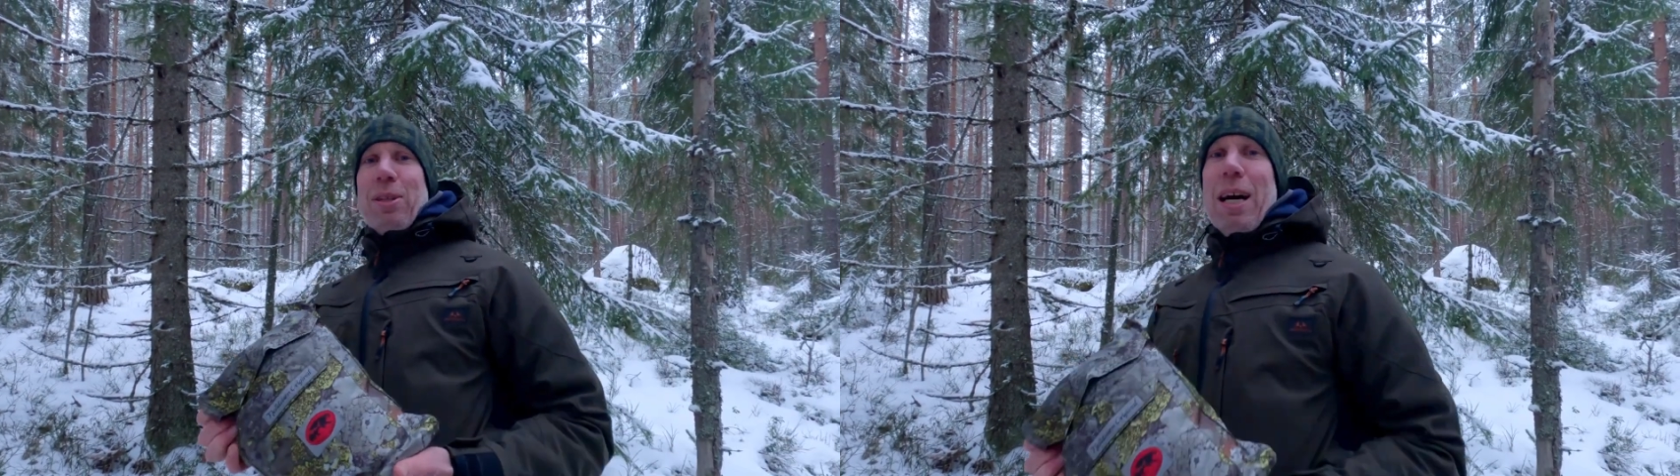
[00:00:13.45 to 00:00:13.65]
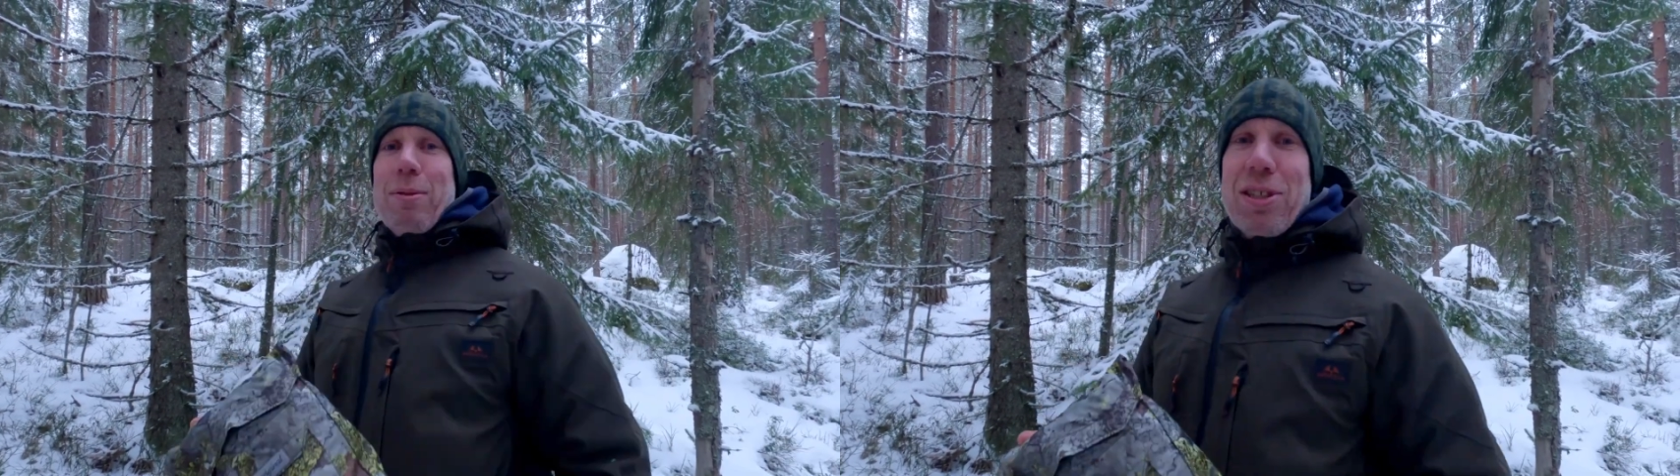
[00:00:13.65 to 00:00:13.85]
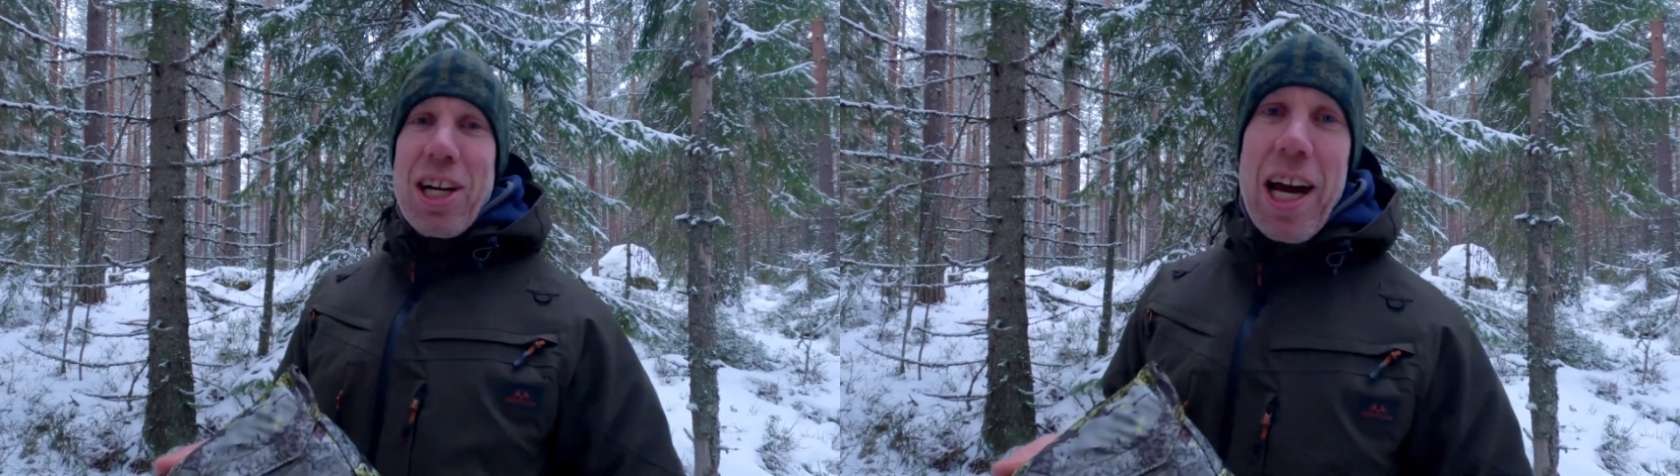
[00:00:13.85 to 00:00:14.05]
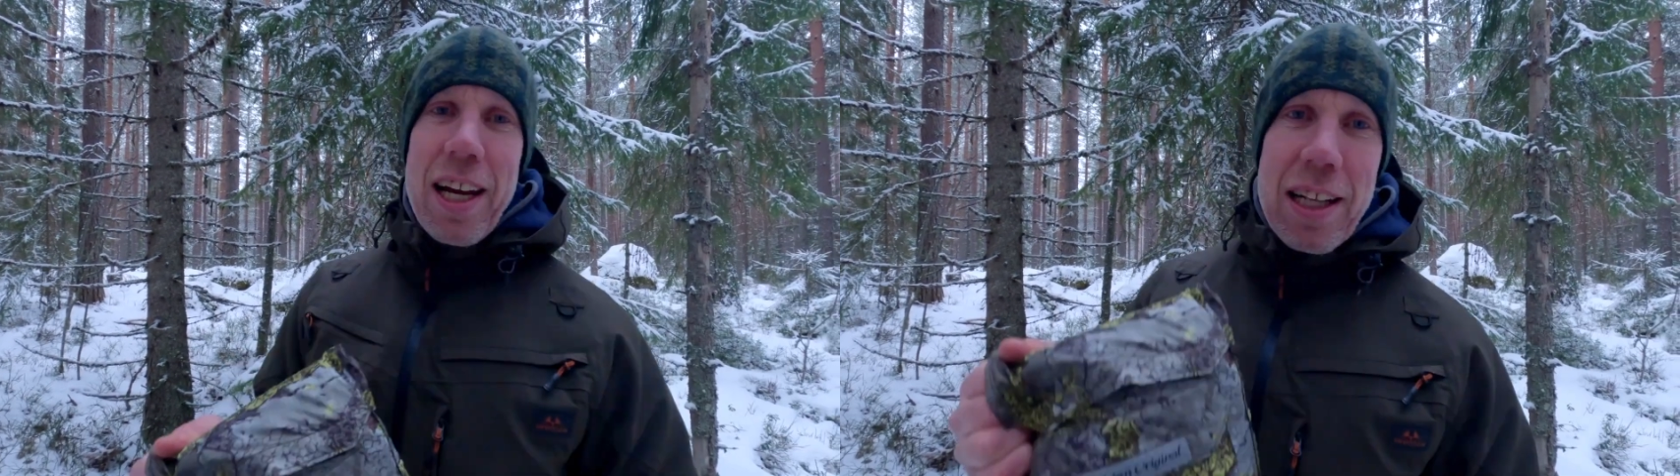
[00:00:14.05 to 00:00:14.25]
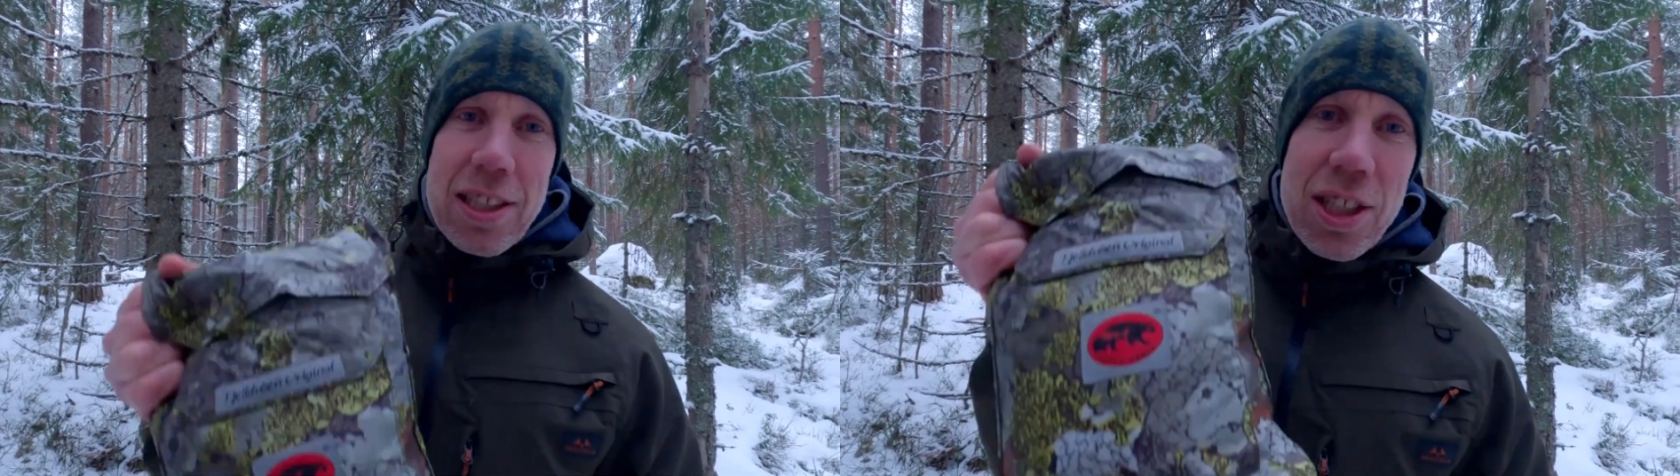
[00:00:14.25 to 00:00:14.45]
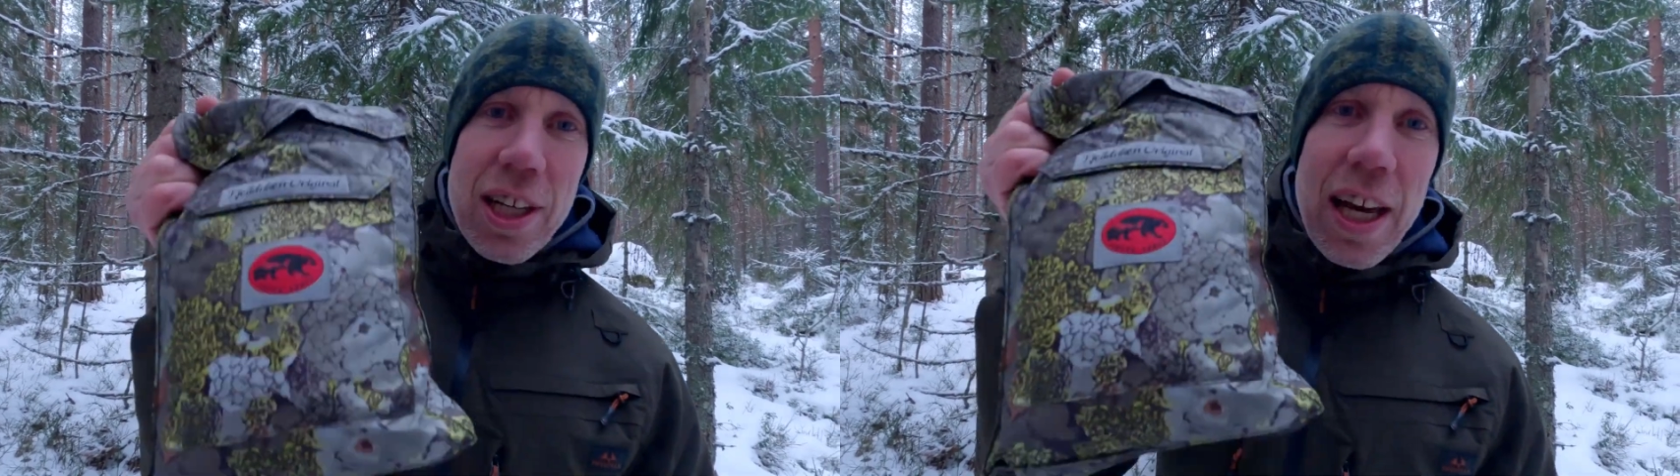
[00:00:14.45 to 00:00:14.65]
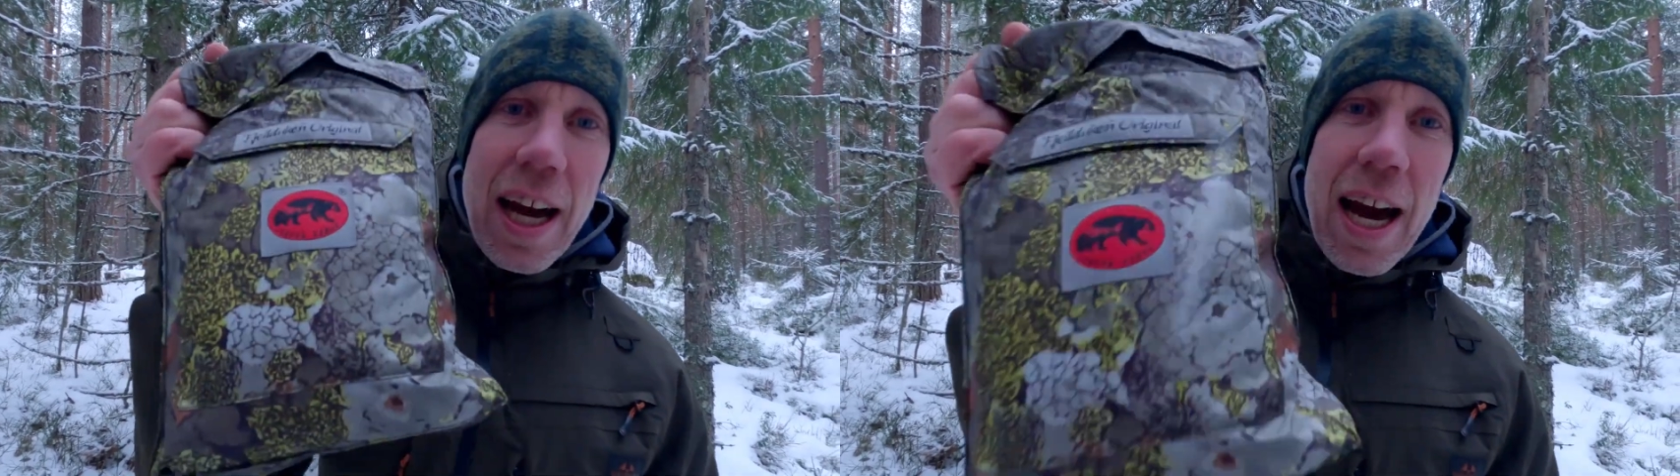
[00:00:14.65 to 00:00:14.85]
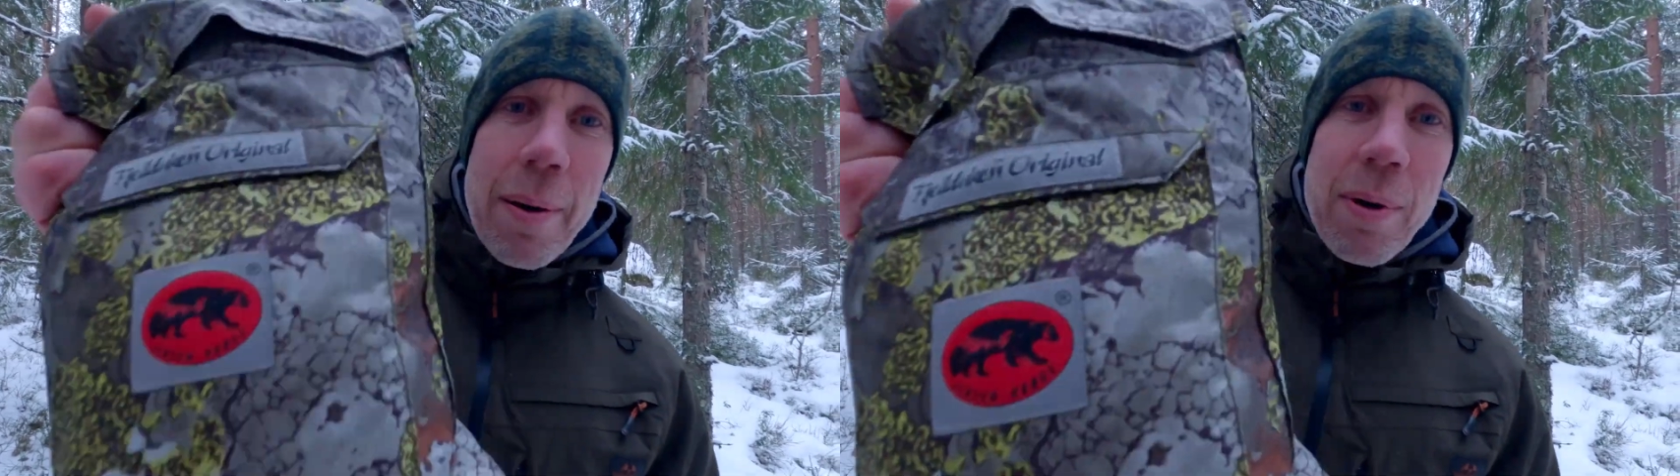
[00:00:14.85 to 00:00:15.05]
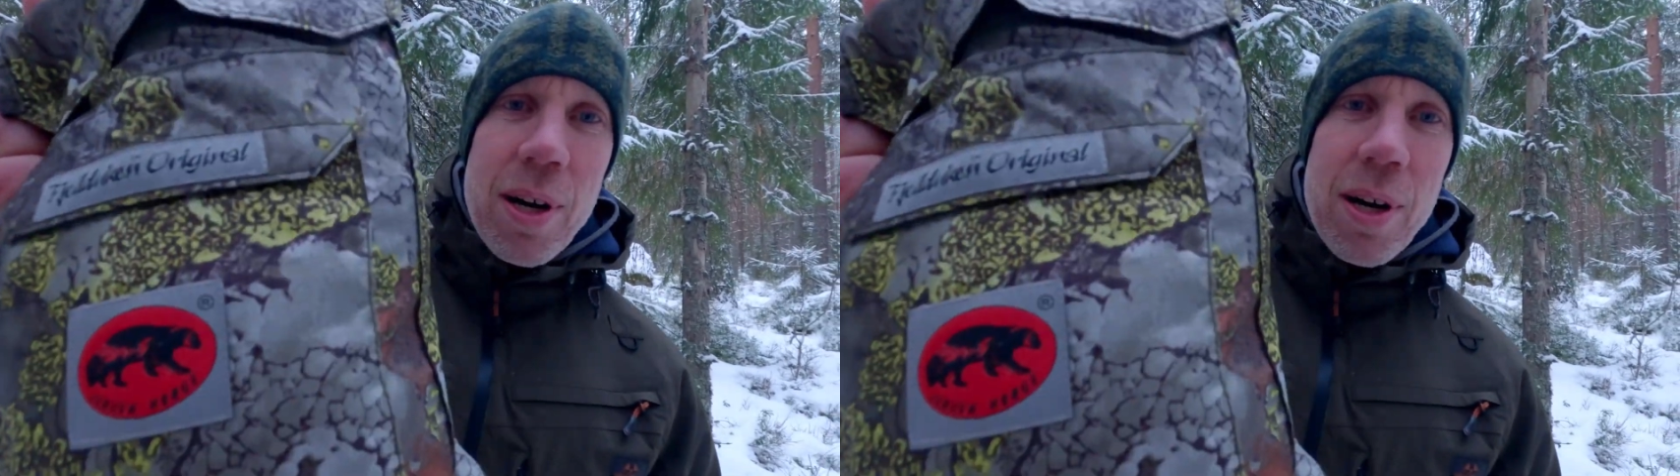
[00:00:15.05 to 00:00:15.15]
to our channel. Today I'm